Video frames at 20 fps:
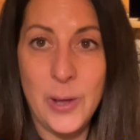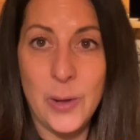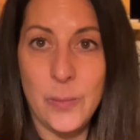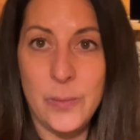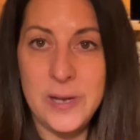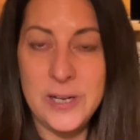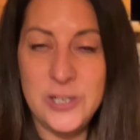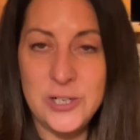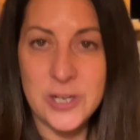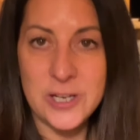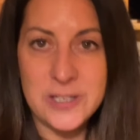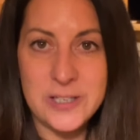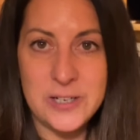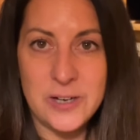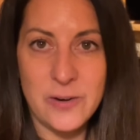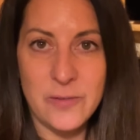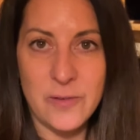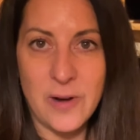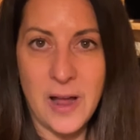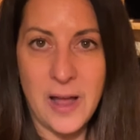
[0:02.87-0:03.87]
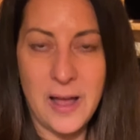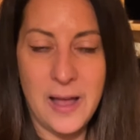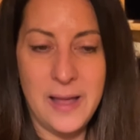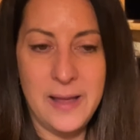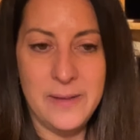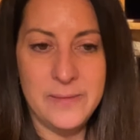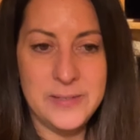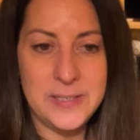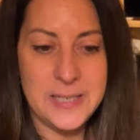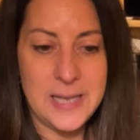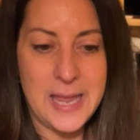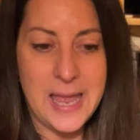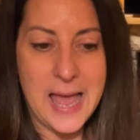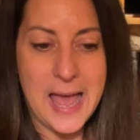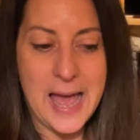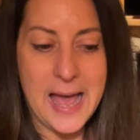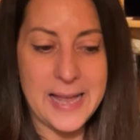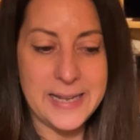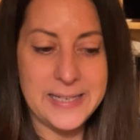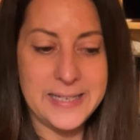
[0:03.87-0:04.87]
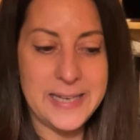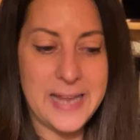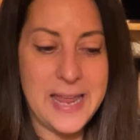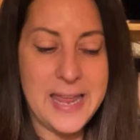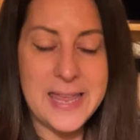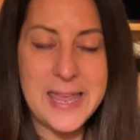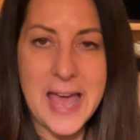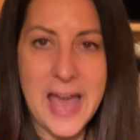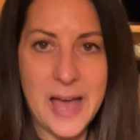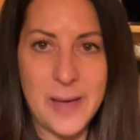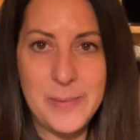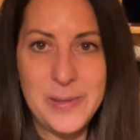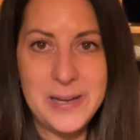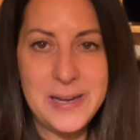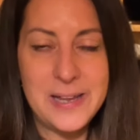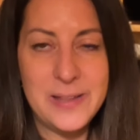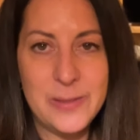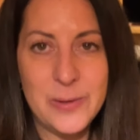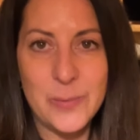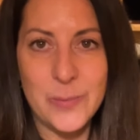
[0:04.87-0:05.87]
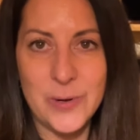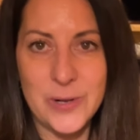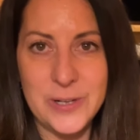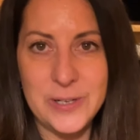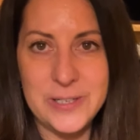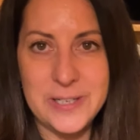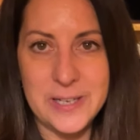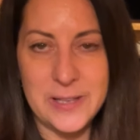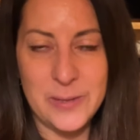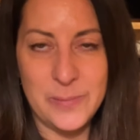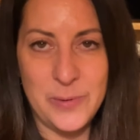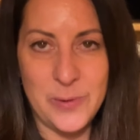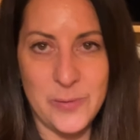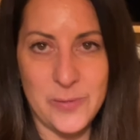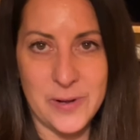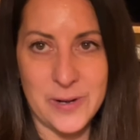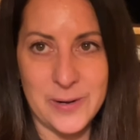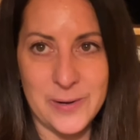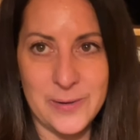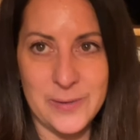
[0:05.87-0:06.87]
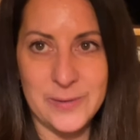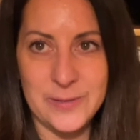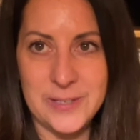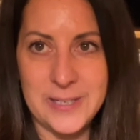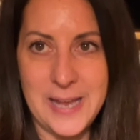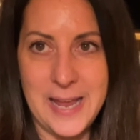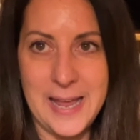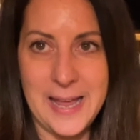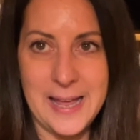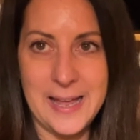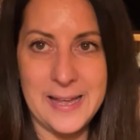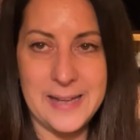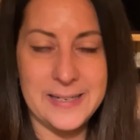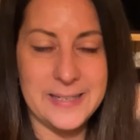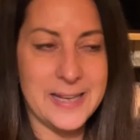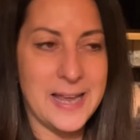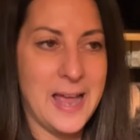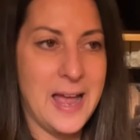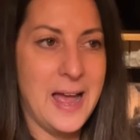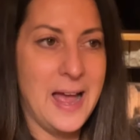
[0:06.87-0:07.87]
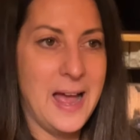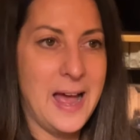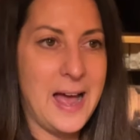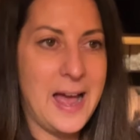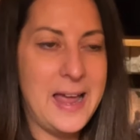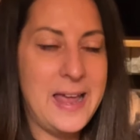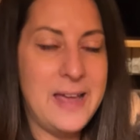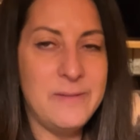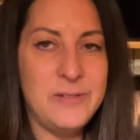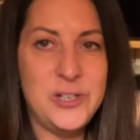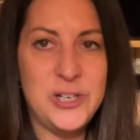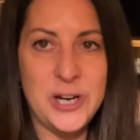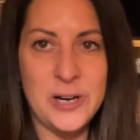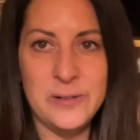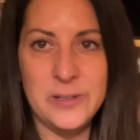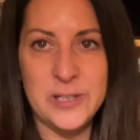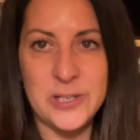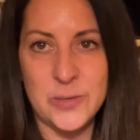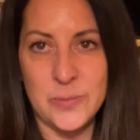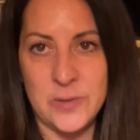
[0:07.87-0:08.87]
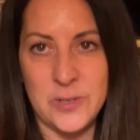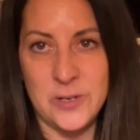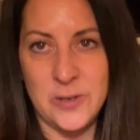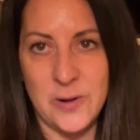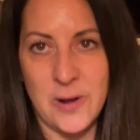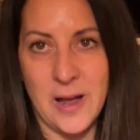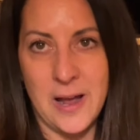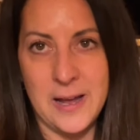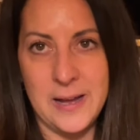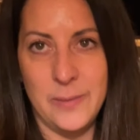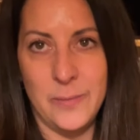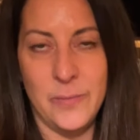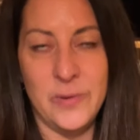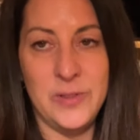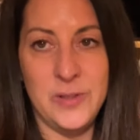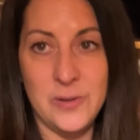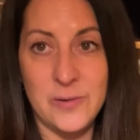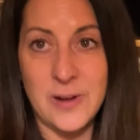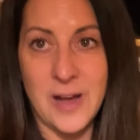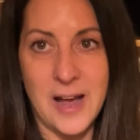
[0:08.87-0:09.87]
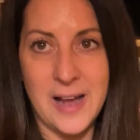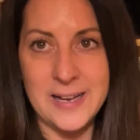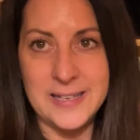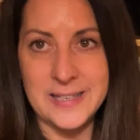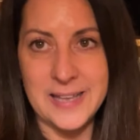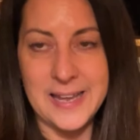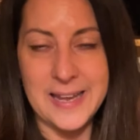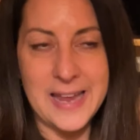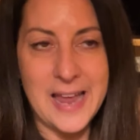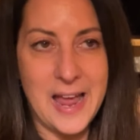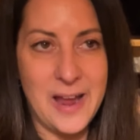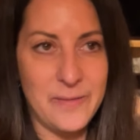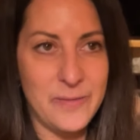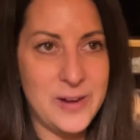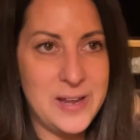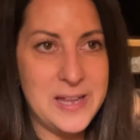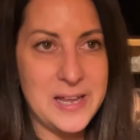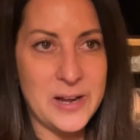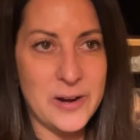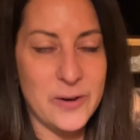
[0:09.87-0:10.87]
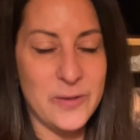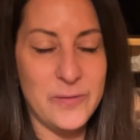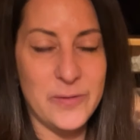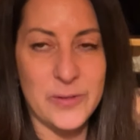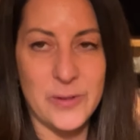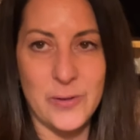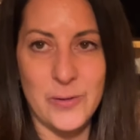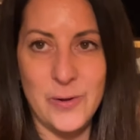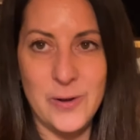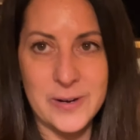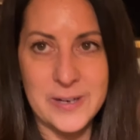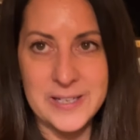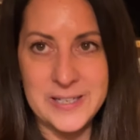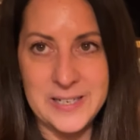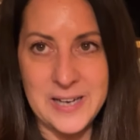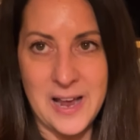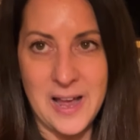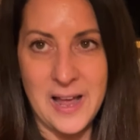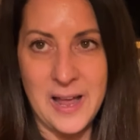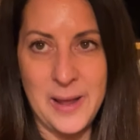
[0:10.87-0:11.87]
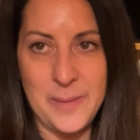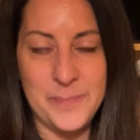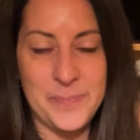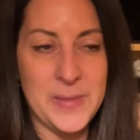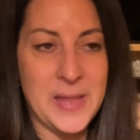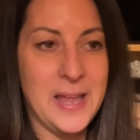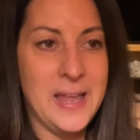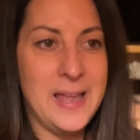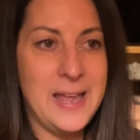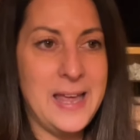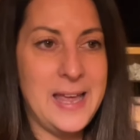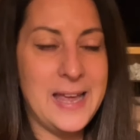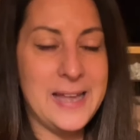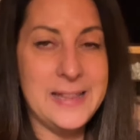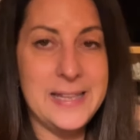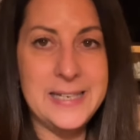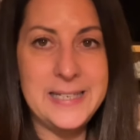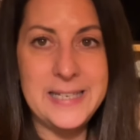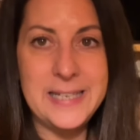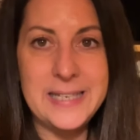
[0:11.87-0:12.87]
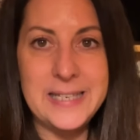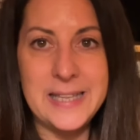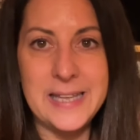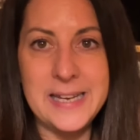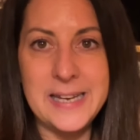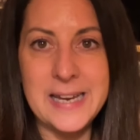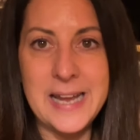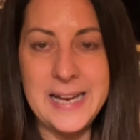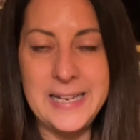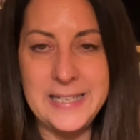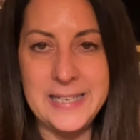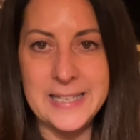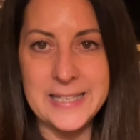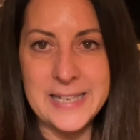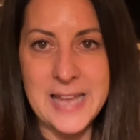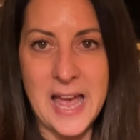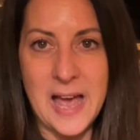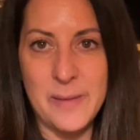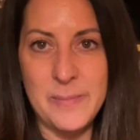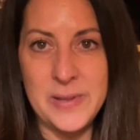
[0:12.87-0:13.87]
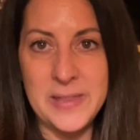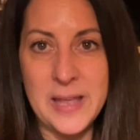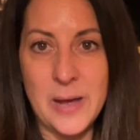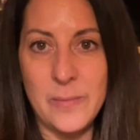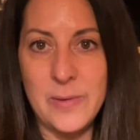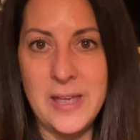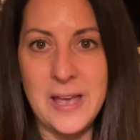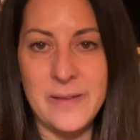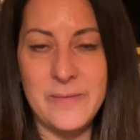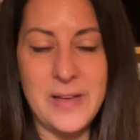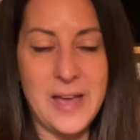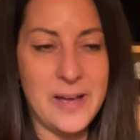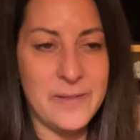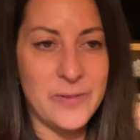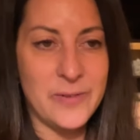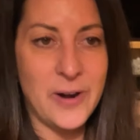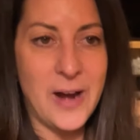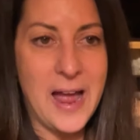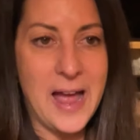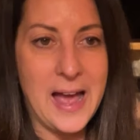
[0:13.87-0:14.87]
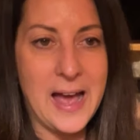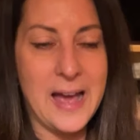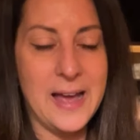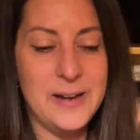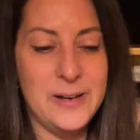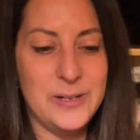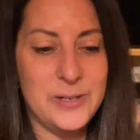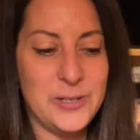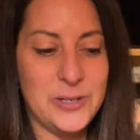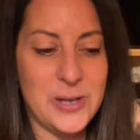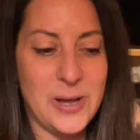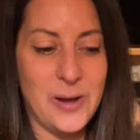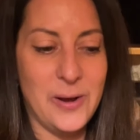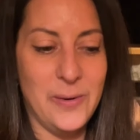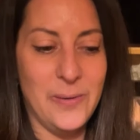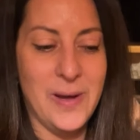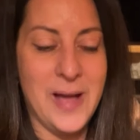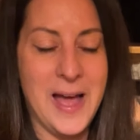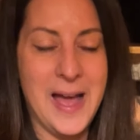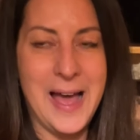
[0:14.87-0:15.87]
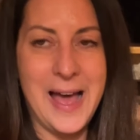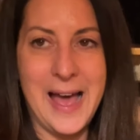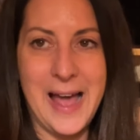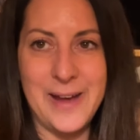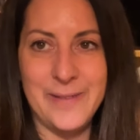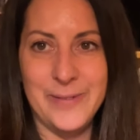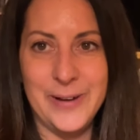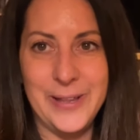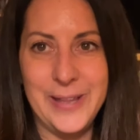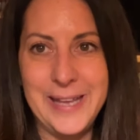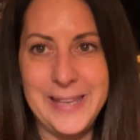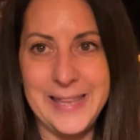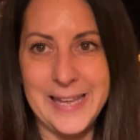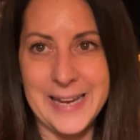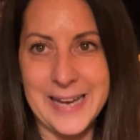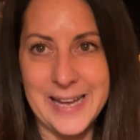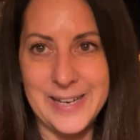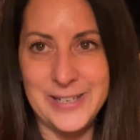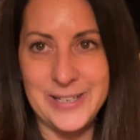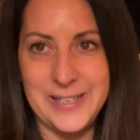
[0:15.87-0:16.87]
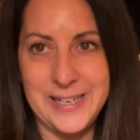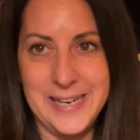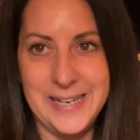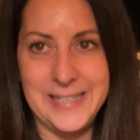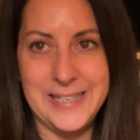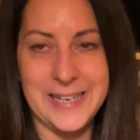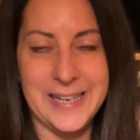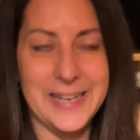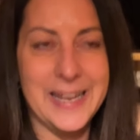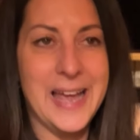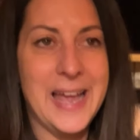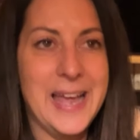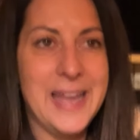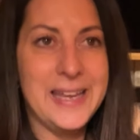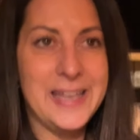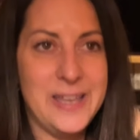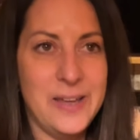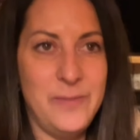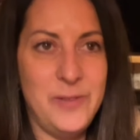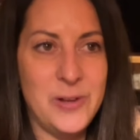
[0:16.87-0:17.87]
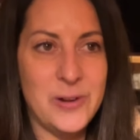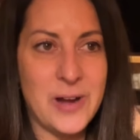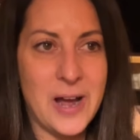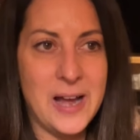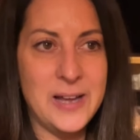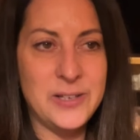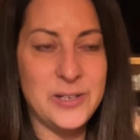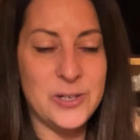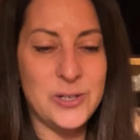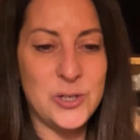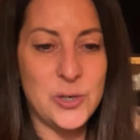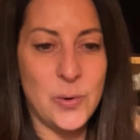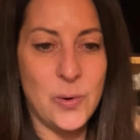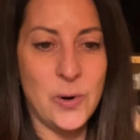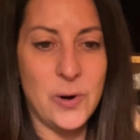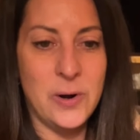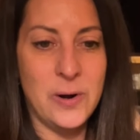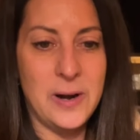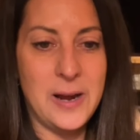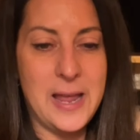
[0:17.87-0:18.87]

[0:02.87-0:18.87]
We just arrived at a cabin in the woods in the Poconos, and I have shared this with you guys like every year for the longest time, and this is the nicest cabin that we have ever had. So I really think I just need to give you guys a tour.